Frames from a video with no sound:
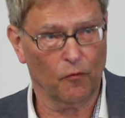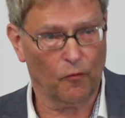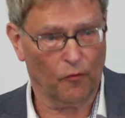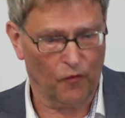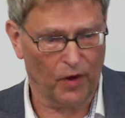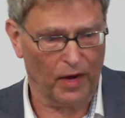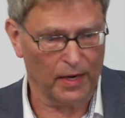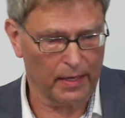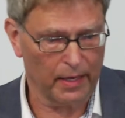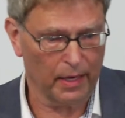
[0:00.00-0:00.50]

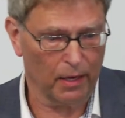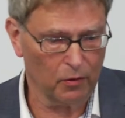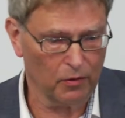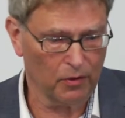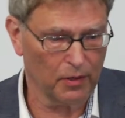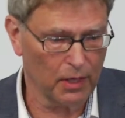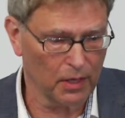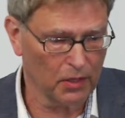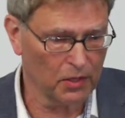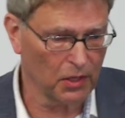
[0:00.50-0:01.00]
finding
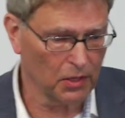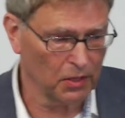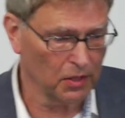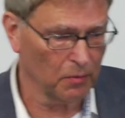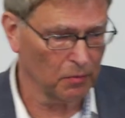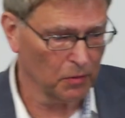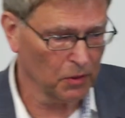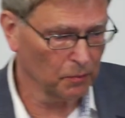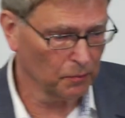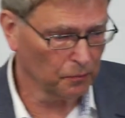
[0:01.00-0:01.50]
out their
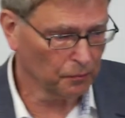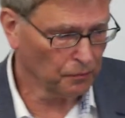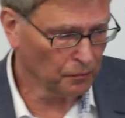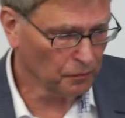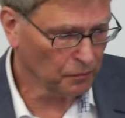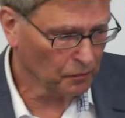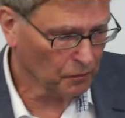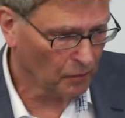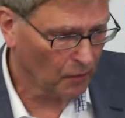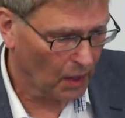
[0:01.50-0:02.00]
systems.
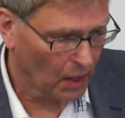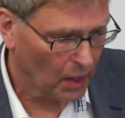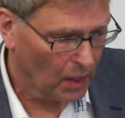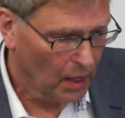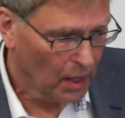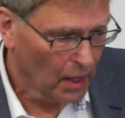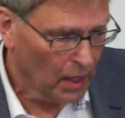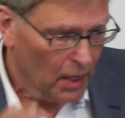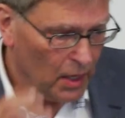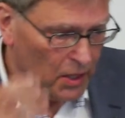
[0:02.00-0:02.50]

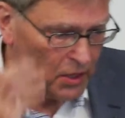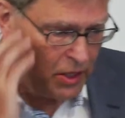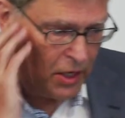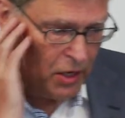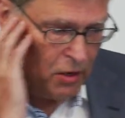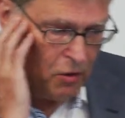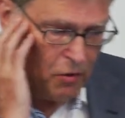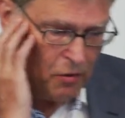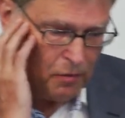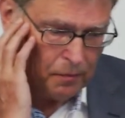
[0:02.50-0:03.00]

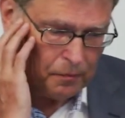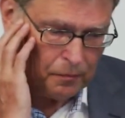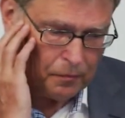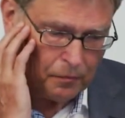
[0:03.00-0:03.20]
So